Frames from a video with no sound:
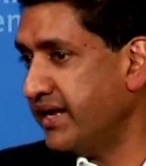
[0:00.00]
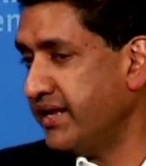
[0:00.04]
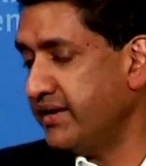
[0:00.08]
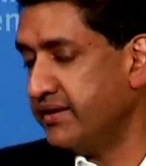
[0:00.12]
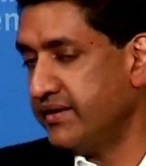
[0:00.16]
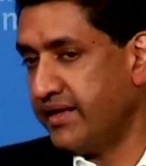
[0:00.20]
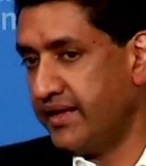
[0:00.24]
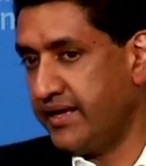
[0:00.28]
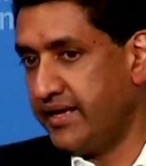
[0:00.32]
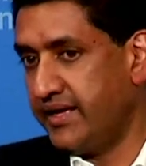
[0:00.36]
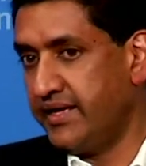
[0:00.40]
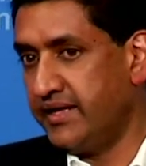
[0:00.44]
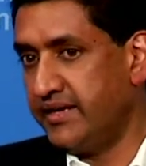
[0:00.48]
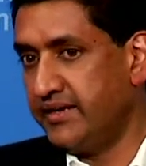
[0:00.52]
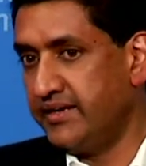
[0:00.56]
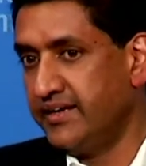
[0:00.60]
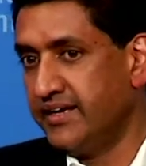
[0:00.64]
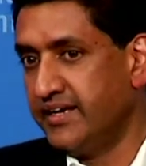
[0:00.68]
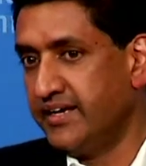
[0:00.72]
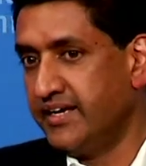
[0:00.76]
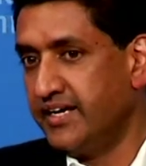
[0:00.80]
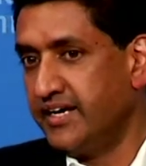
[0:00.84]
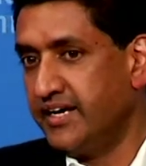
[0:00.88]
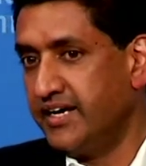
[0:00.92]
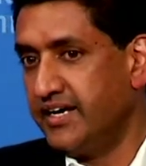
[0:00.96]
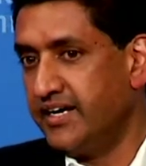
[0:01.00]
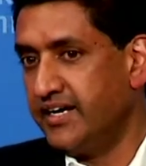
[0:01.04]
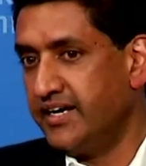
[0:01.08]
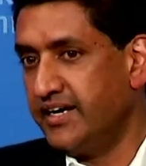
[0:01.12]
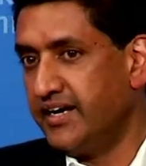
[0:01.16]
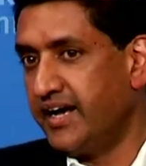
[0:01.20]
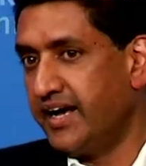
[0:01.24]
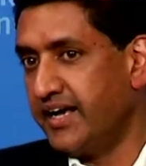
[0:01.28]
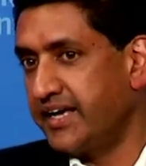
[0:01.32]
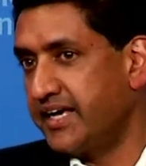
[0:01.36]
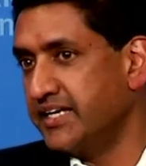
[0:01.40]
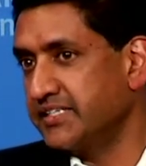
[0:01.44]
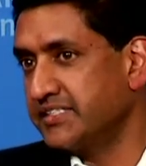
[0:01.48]
And
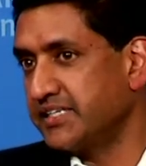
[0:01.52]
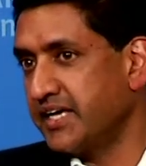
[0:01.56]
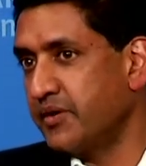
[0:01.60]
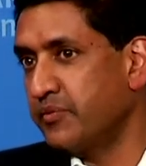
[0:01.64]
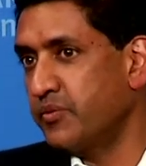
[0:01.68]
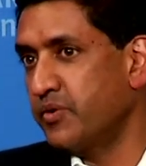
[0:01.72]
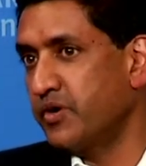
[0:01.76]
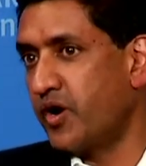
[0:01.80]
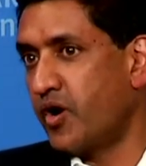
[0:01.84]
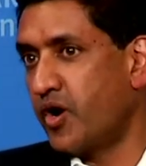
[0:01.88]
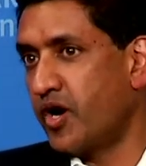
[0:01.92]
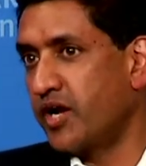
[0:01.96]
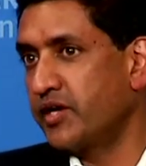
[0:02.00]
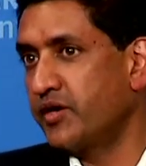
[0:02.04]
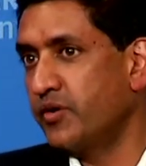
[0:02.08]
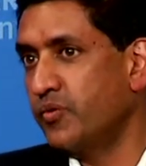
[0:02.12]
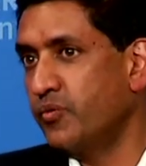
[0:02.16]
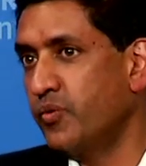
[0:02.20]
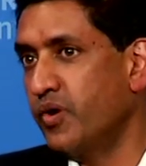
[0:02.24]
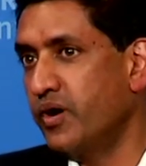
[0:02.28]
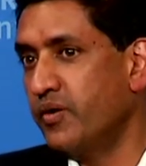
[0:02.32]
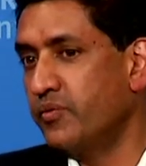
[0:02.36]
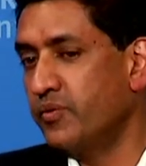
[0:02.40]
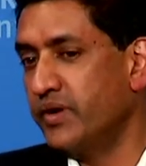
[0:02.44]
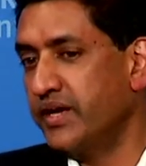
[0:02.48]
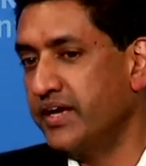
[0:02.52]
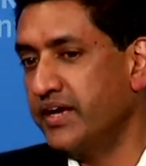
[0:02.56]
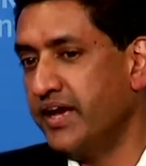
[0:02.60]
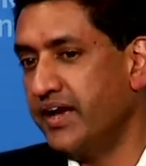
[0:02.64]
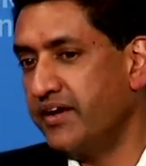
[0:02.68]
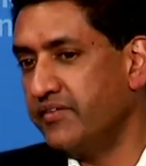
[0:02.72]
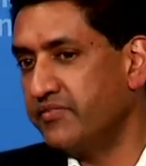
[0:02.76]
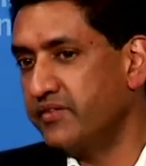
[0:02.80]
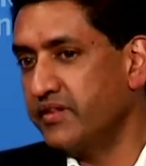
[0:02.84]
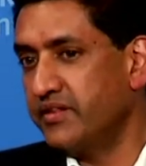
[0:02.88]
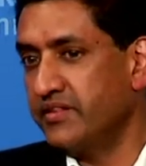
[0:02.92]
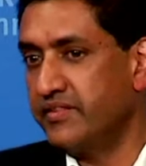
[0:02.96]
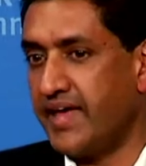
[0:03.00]
I guess I would argue we
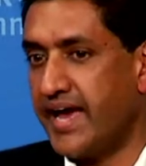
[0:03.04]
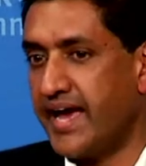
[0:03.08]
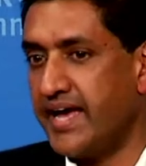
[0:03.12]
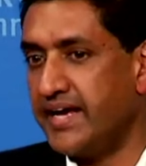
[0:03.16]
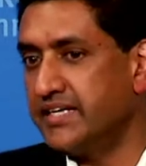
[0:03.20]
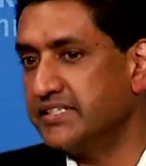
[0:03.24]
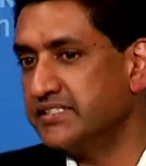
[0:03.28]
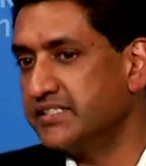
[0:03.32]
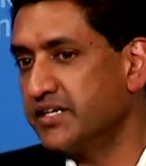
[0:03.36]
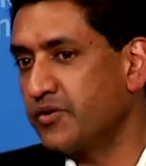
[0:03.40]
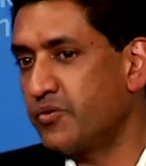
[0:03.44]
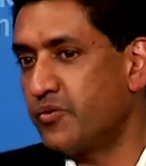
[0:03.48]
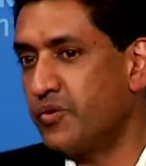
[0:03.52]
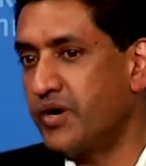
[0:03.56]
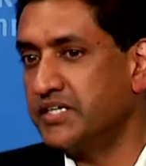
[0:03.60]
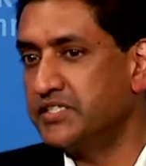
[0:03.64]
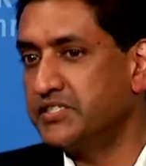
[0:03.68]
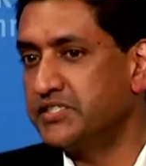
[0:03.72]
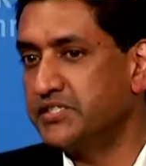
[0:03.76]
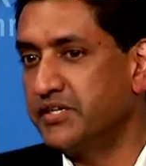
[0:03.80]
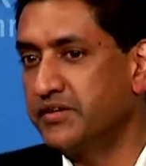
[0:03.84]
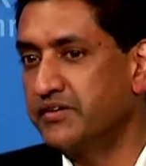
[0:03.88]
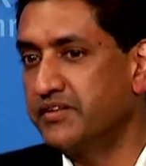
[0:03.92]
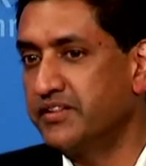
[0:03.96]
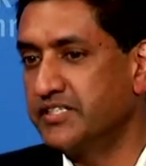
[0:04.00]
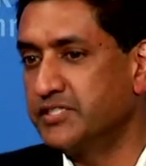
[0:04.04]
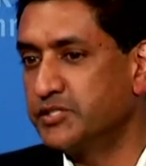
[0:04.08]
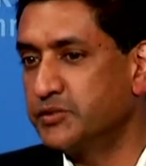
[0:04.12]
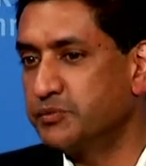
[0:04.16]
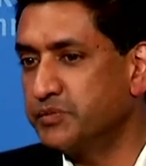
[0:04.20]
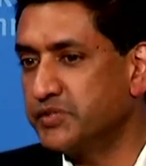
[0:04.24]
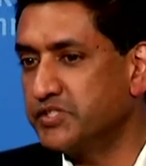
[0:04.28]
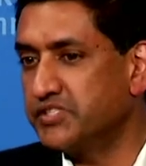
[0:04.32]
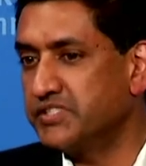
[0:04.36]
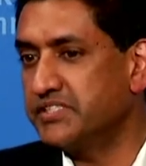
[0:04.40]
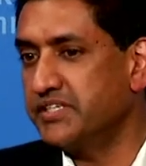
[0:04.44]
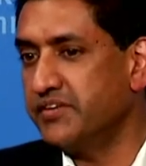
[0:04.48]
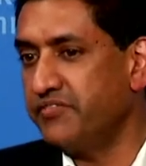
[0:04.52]
have, that is a question, the
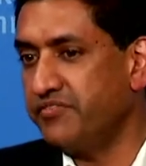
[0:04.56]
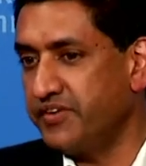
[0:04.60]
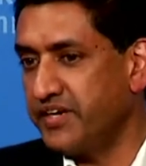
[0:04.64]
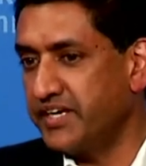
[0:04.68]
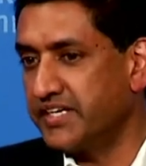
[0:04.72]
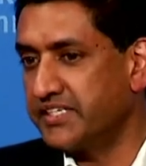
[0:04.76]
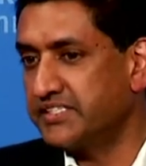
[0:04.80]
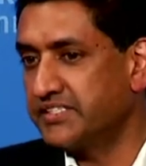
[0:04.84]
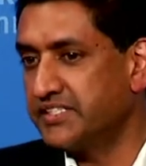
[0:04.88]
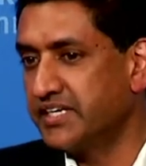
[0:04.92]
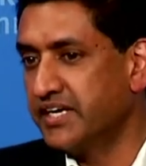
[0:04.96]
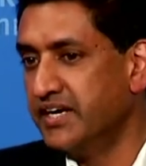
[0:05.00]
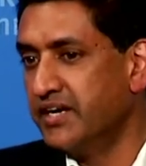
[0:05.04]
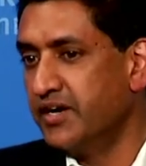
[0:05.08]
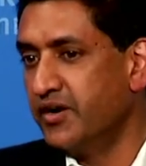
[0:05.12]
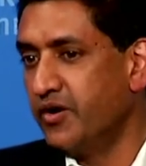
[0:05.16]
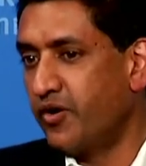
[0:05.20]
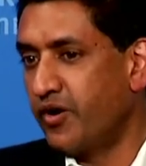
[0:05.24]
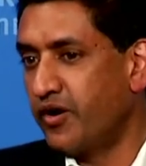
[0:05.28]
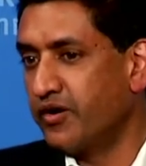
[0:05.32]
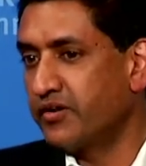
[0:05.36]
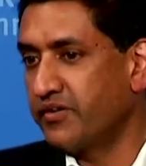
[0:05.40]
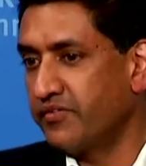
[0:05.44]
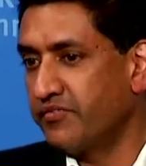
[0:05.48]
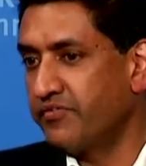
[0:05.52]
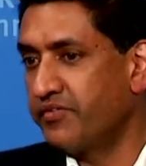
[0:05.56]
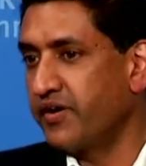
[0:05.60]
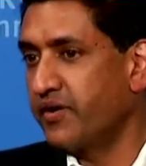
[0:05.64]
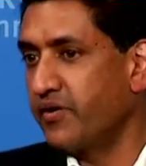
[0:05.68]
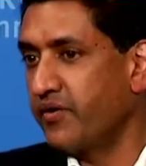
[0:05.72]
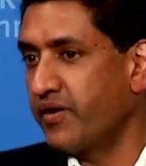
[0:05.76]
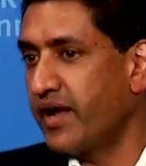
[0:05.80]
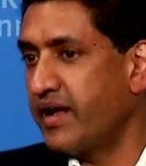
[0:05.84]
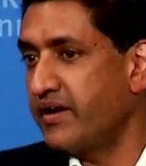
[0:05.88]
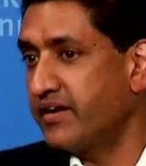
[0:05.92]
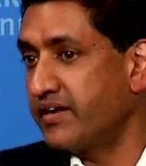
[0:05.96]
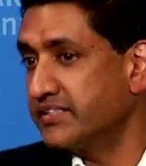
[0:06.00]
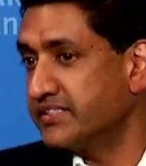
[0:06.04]
specifics are to
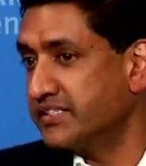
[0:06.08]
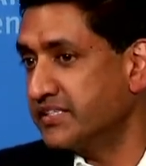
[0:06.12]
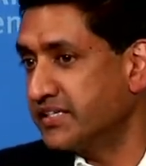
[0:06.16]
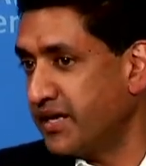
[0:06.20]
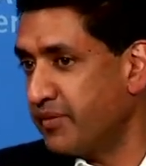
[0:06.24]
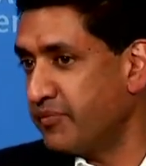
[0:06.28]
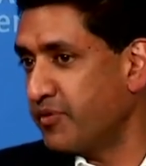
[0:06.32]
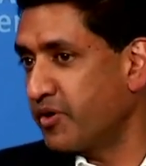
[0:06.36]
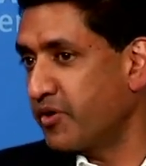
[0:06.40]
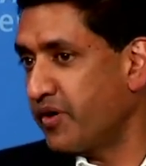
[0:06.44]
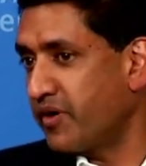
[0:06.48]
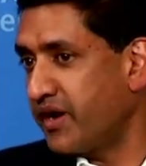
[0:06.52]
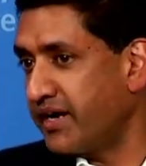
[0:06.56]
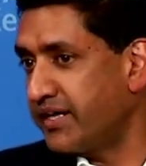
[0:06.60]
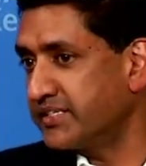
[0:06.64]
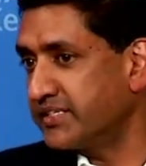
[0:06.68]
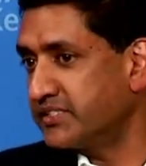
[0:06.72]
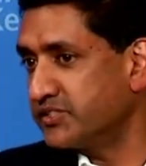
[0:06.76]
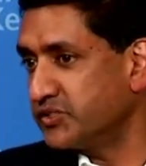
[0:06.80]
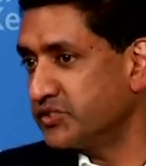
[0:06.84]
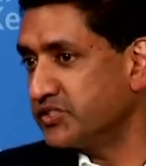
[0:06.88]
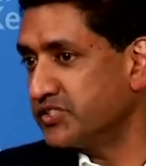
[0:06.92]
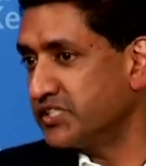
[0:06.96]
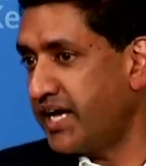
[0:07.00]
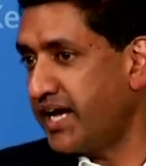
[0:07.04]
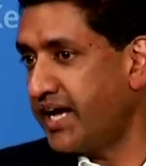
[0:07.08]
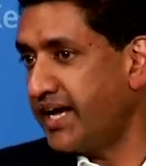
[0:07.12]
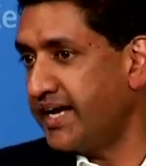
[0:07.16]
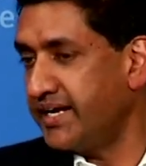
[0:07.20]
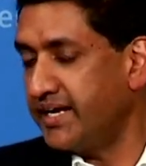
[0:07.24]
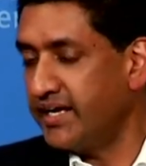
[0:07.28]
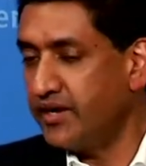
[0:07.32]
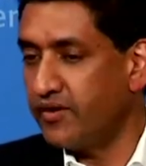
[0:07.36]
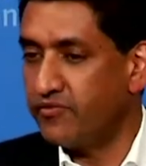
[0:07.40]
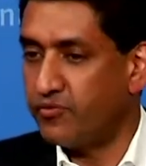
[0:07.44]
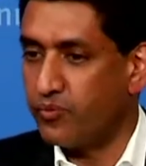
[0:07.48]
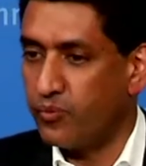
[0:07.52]
figure out as a democratic society of